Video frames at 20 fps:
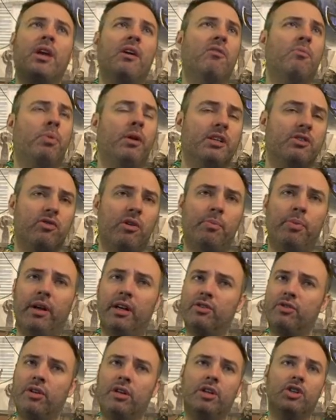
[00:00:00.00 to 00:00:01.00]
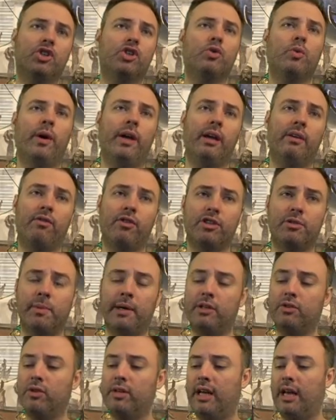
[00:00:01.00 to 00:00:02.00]
give a plus three, plus three, I'm gonna swing in for
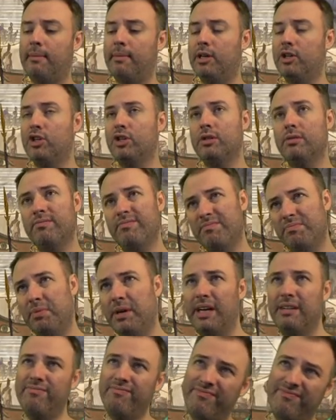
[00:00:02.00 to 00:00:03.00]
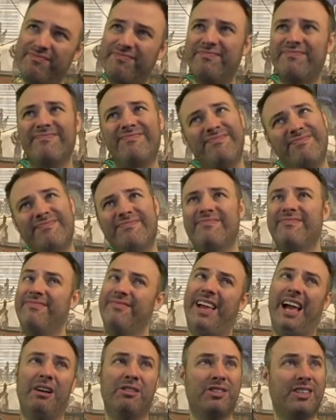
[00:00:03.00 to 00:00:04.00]
some extra damage. But
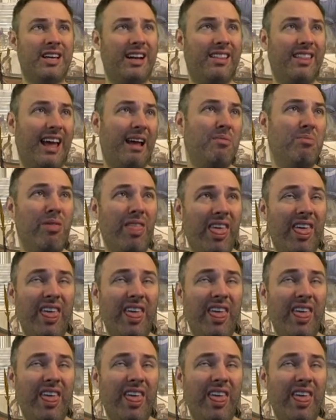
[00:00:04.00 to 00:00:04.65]
outside of that,